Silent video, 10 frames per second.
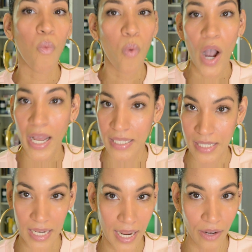What
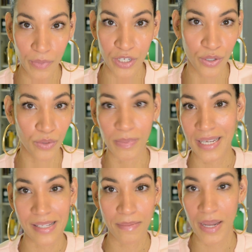can we do?
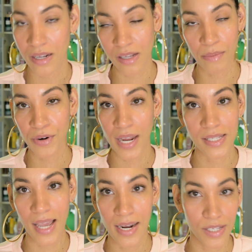Because the benzoyl
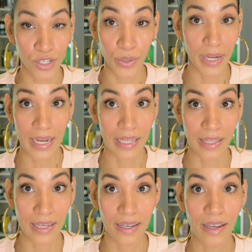peroxide isn't doing
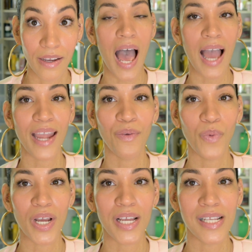anything. I
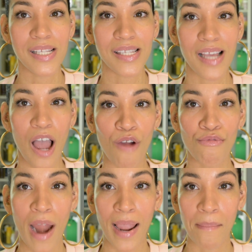was
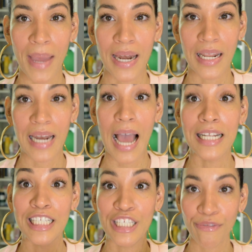recommended a
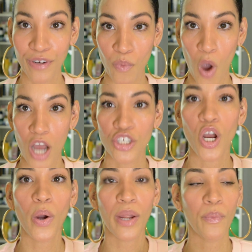different wash.
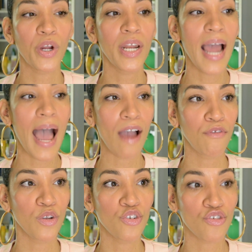Okay, we're gonna
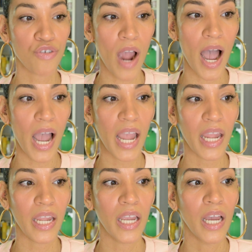have you
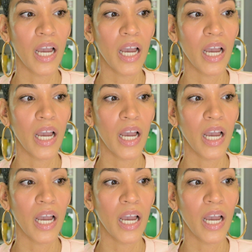try